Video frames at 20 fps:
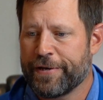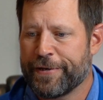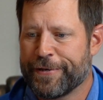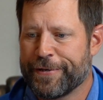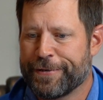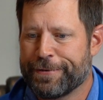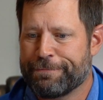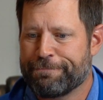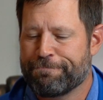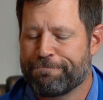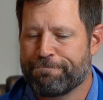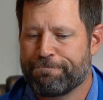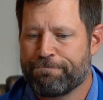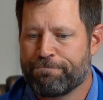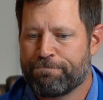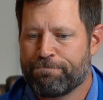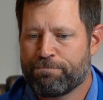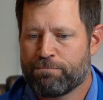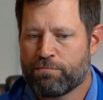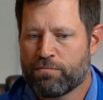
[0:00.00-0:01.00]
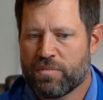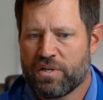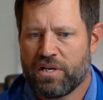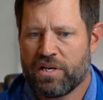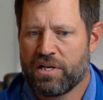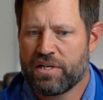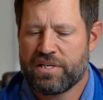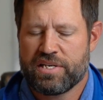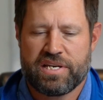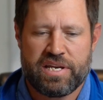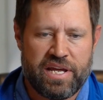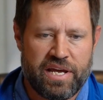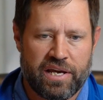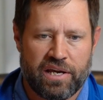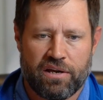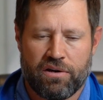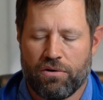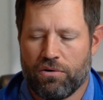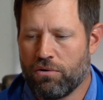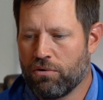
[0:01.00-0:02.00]
a
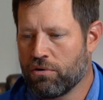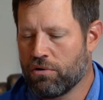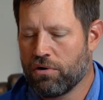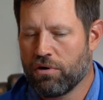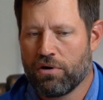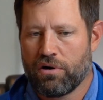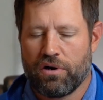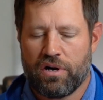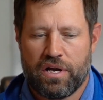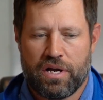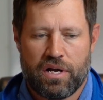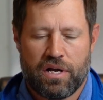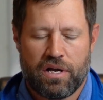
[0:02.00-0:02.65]
nick, or